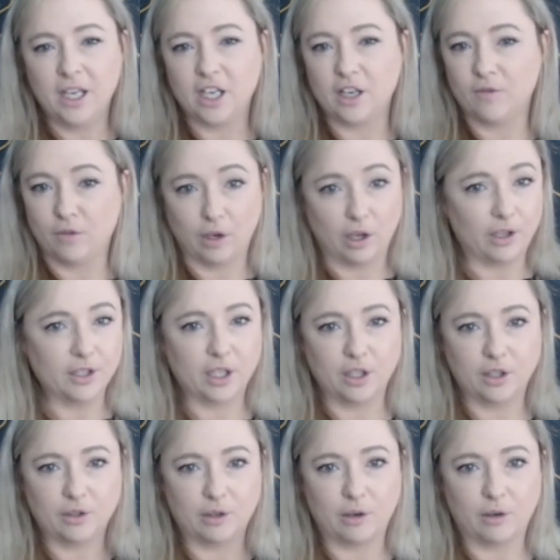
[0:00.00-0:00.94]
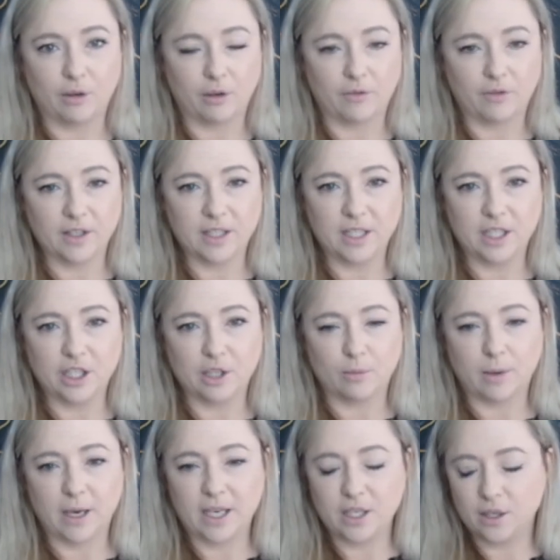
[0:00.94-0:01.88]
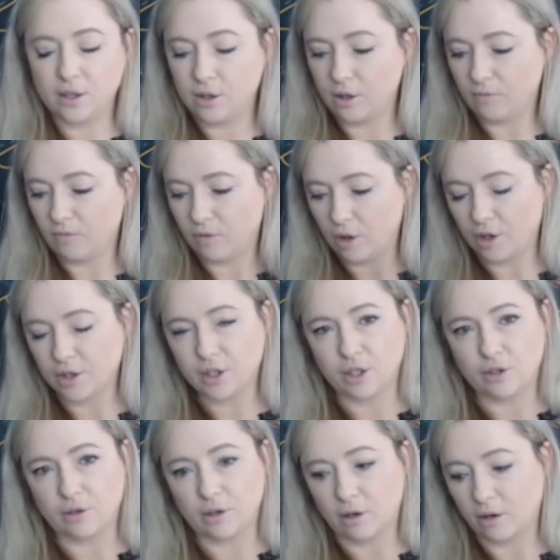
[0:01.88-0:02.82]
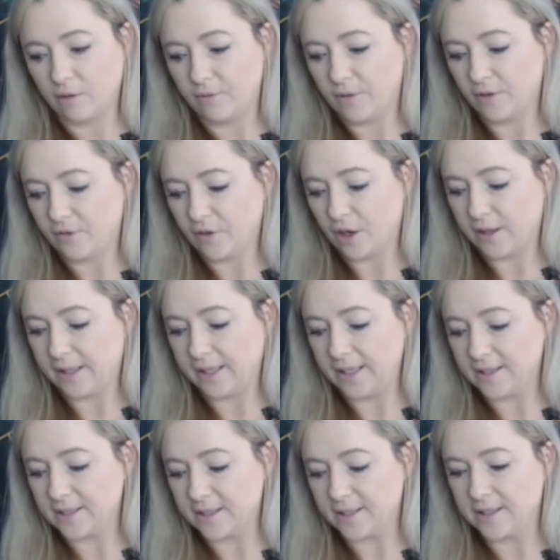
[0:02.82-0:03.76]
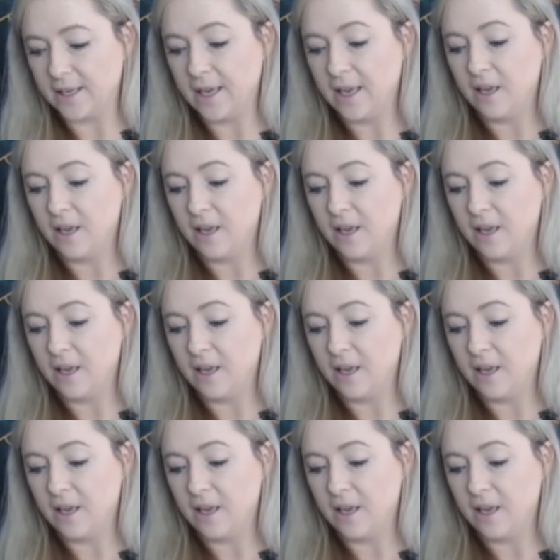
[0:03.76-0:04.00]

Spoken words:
You've lost control of the situation. You've lost control of your finances.